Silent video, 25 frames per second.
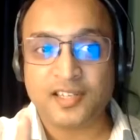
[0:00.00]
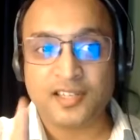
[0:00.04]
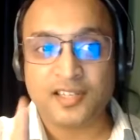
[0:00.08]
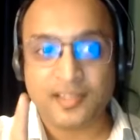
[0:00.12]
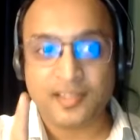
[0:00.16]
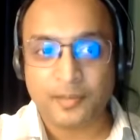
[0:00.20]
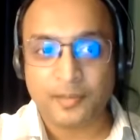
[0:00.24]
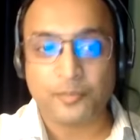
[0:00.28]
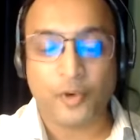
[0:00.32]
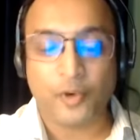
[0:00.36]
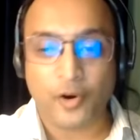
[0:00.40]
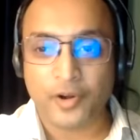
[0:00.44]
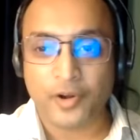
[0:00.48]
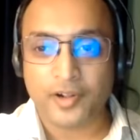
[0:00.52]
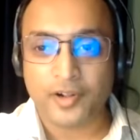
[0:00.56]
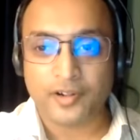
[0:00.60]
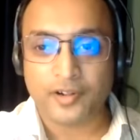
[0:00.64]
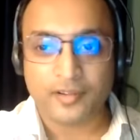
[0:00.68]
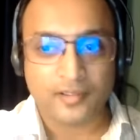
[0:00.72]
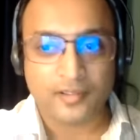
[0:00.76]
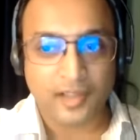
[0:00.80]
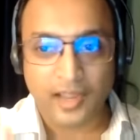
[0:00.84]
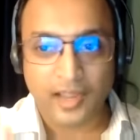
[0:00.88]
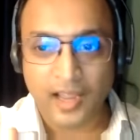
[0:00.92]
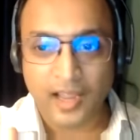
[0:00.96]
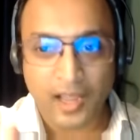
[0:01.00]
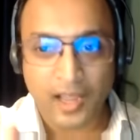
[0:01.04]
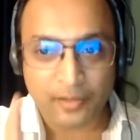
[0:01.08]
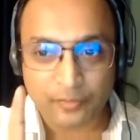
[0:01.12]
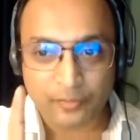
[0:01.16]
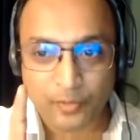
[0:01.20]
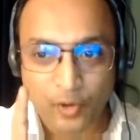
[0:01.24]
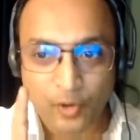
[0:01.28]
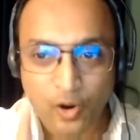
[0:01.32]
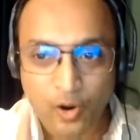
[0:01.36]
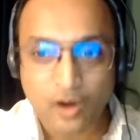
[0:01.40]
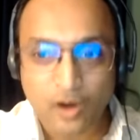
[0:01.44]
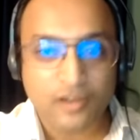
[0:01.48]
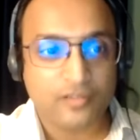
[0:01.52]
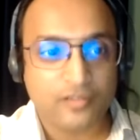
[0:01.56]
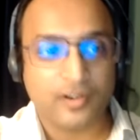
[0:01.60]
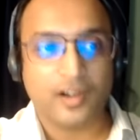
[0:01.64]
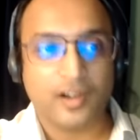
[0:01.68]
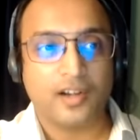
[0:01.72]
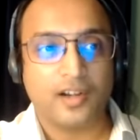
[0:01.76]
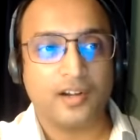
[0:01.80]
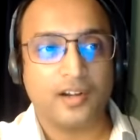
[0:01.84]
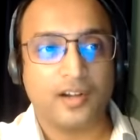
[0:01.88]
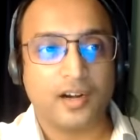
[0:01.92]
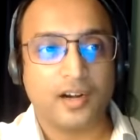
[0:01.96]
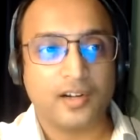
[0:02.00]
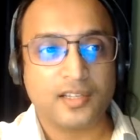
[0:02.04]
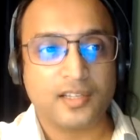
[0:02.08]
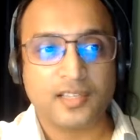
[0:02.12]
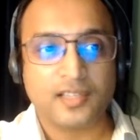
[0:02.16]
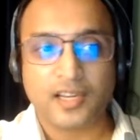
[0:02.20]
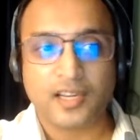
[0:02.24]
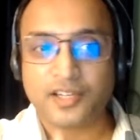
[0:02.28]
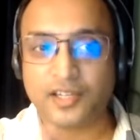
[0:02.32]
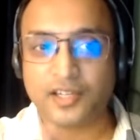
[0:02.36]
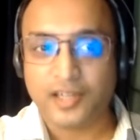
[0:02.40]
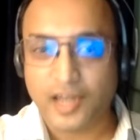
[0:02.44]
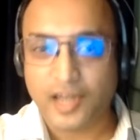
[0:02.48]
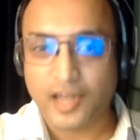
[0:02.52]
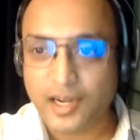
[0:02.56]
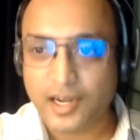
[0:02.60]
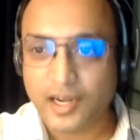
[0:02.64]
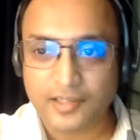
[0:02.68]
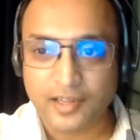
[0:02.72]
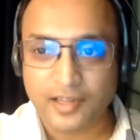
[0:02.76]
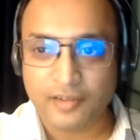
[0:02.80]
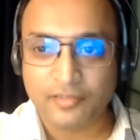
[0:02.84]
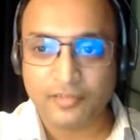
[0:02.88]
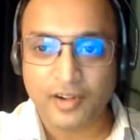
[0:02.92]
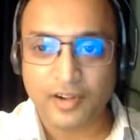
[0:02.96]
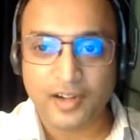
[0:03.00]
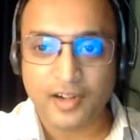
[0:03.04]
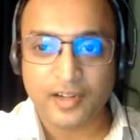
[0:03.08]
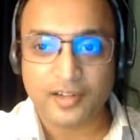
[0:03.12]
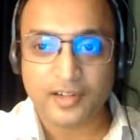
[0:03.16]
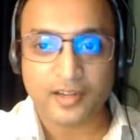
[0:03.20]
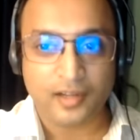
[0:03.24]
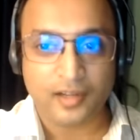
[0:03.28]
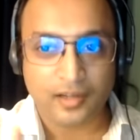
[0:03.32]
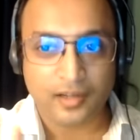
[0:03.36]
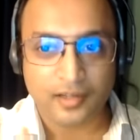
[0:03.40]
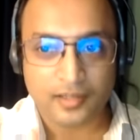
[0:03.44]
is the point. They have not read it under Section 9. They have read it